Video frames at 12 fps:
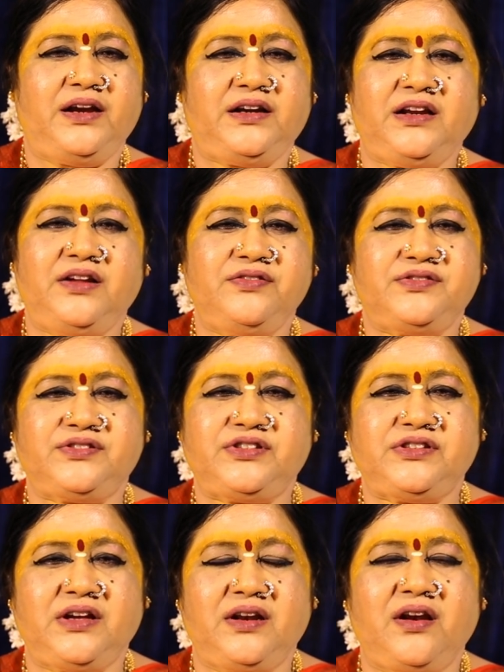It
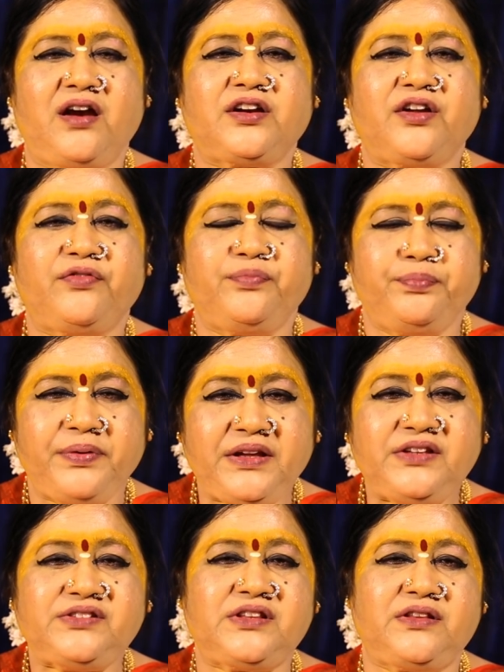gives a lot of
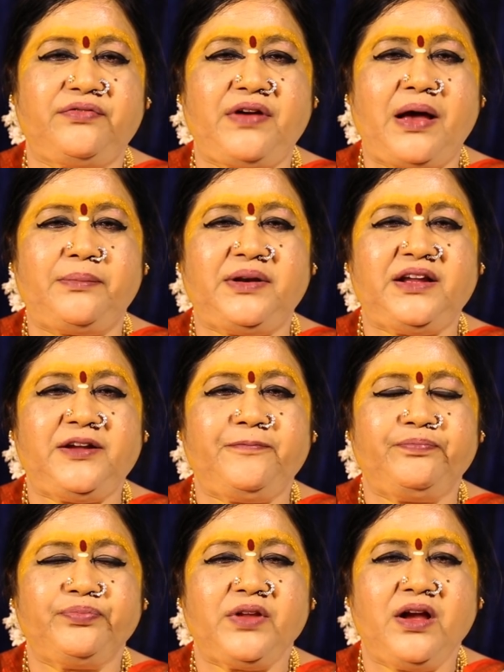peace in the
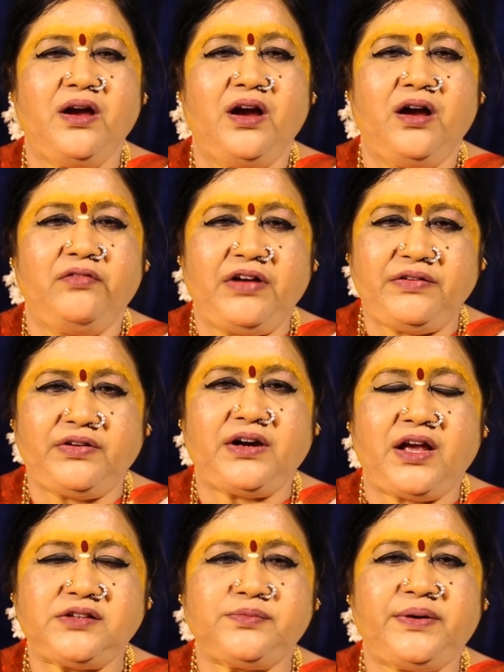family. A wife
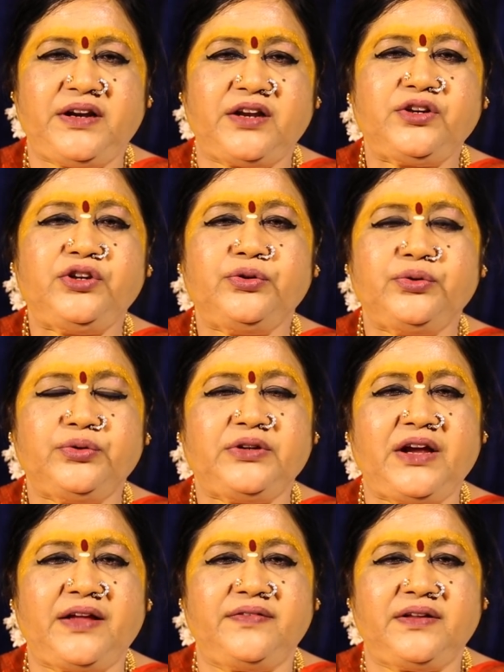and husband are tuned
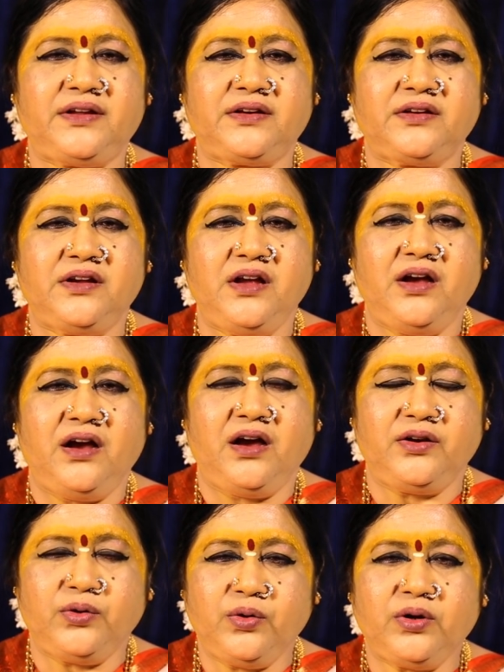together.
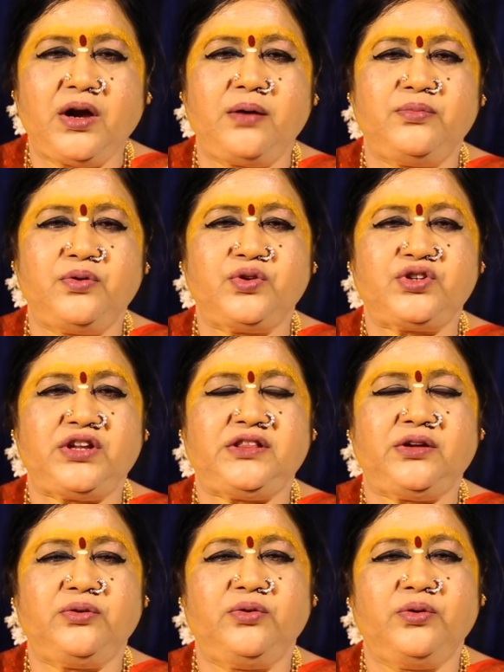No commotion in
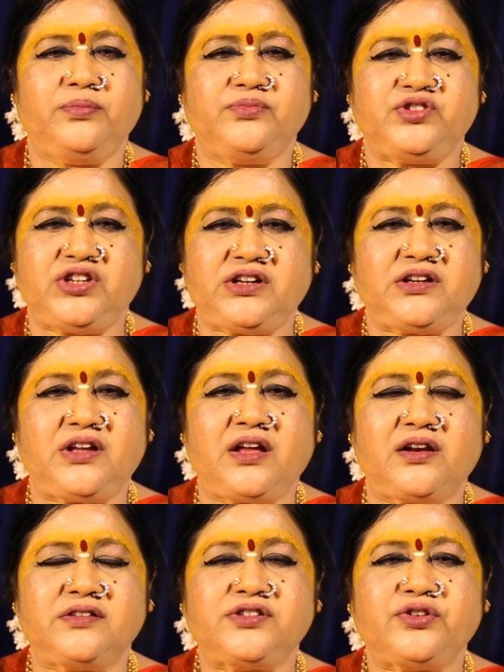the home. Children
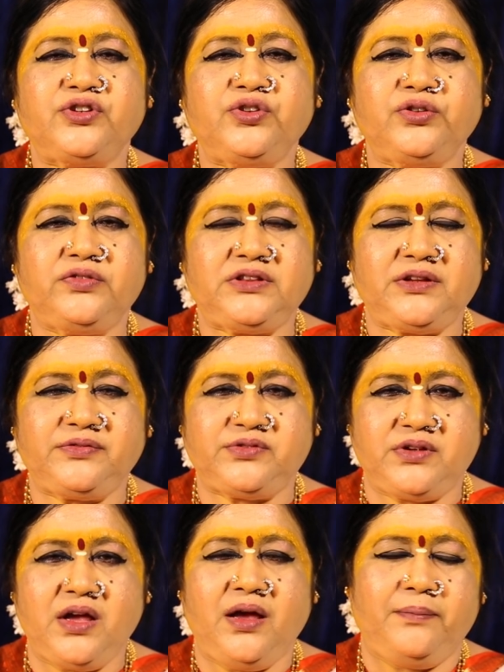are also tuned with the
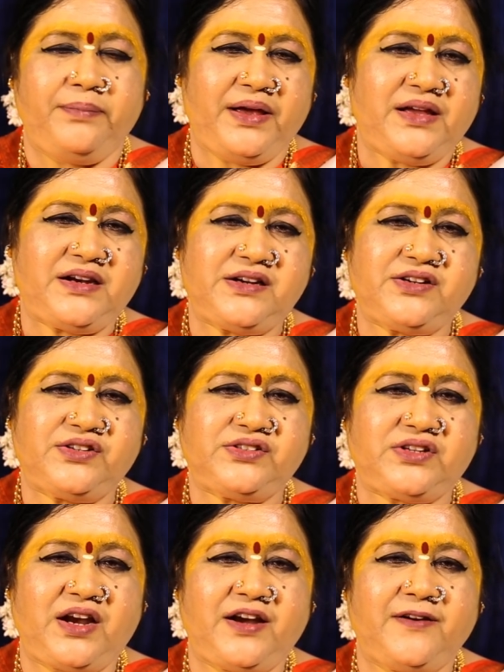
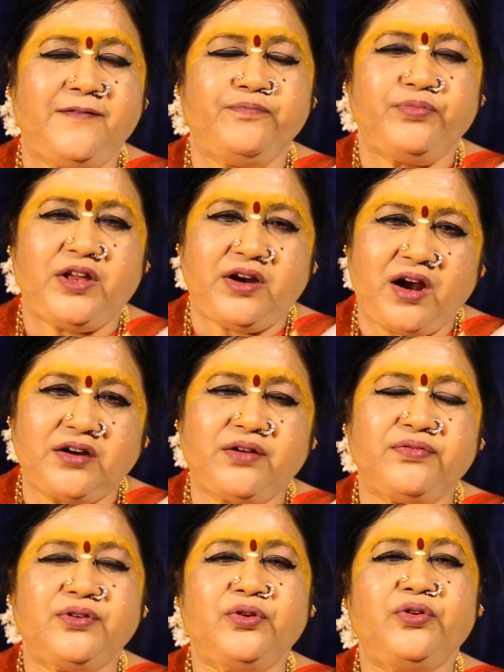parents, and lot
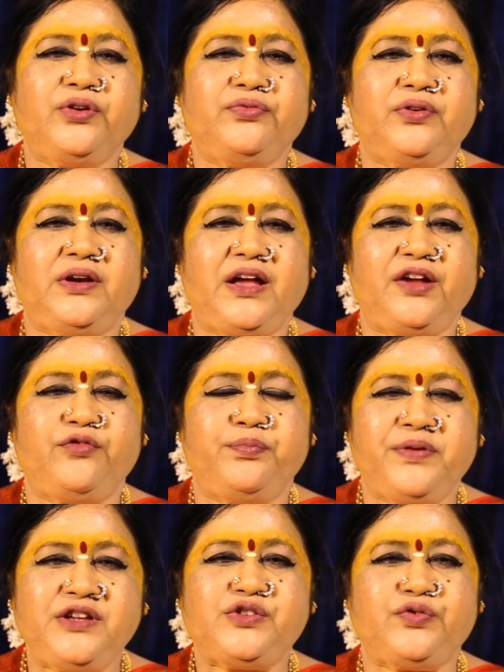of gloryful life,
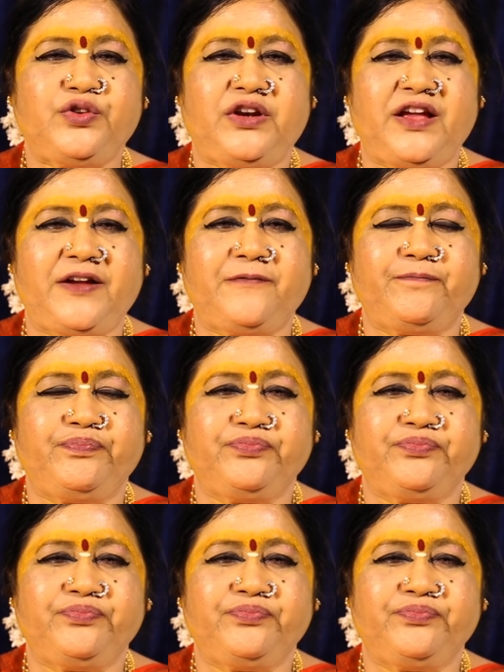peaceful life.